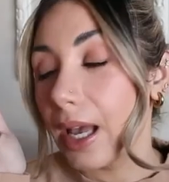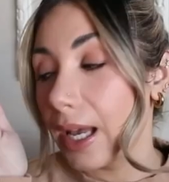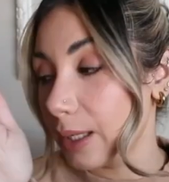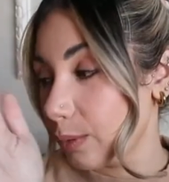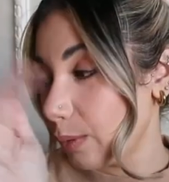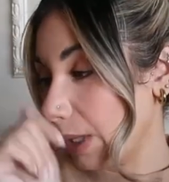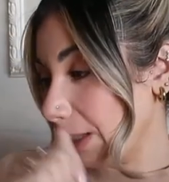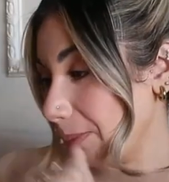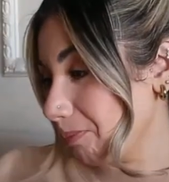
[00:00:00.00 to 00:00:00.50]

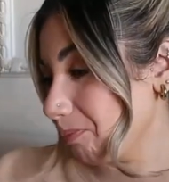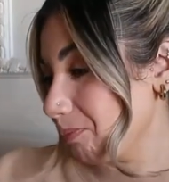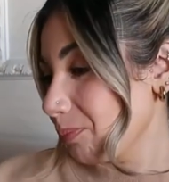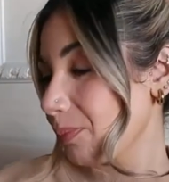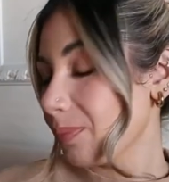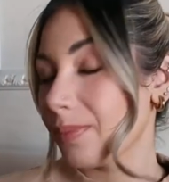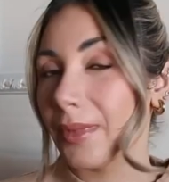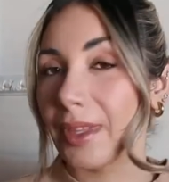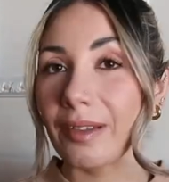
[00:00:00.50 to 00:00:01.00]
anyway
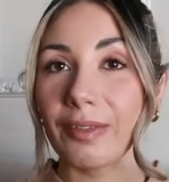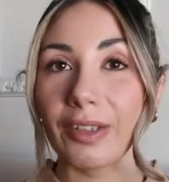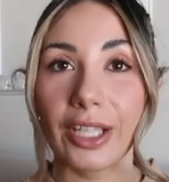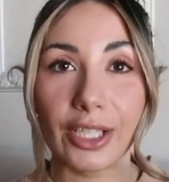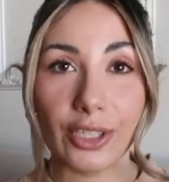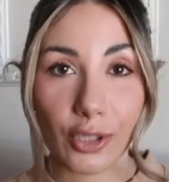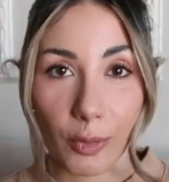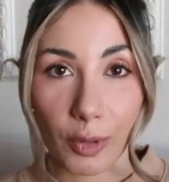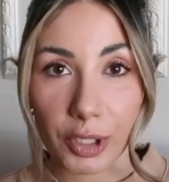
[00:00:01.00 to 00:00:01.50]

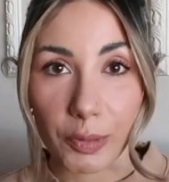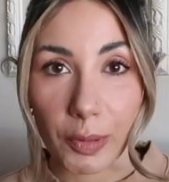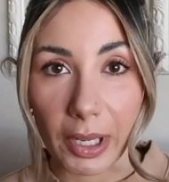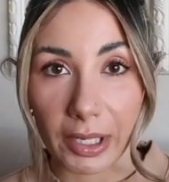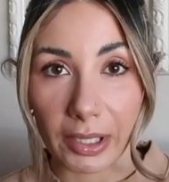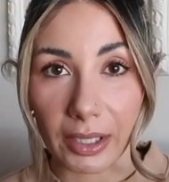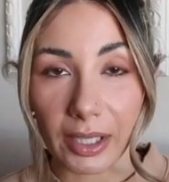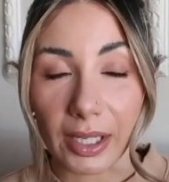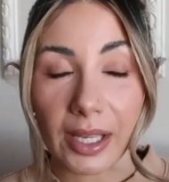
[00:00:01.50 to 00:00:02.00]
feeling so much
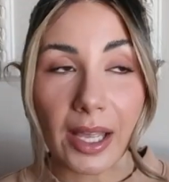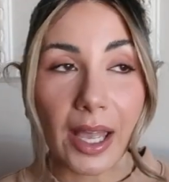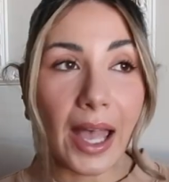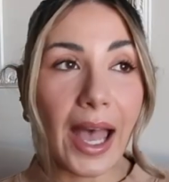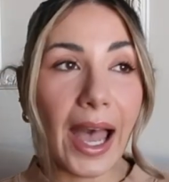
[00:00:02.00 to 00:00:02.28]
better